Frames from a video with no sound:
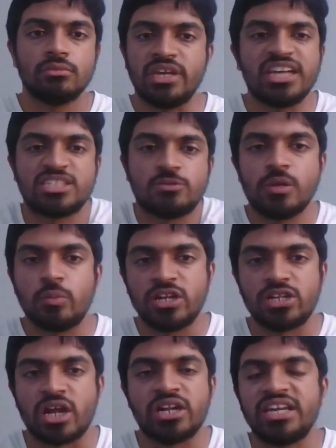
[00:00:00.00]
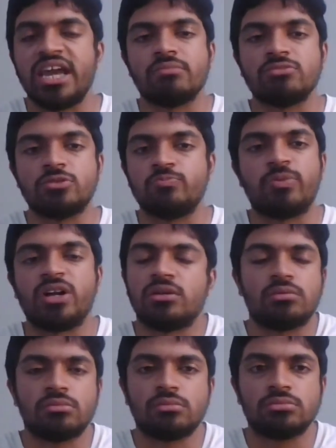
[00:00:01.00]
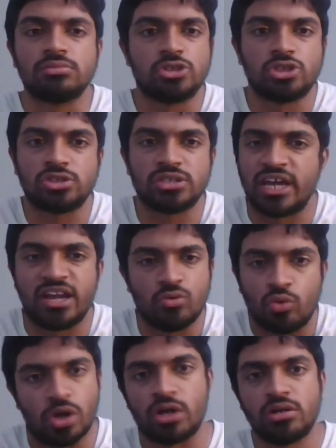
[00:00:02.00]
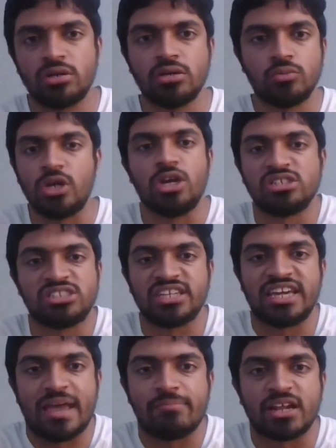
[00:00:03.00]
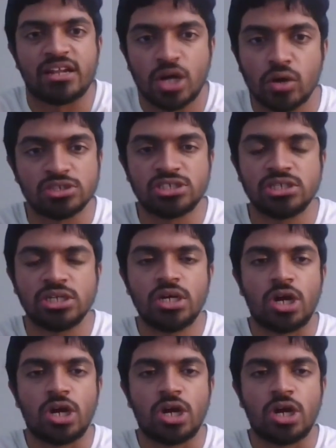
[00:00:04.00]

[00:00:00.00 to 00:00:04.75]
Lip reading: Yes, we won 10 games, but and what? We lost the game that counts.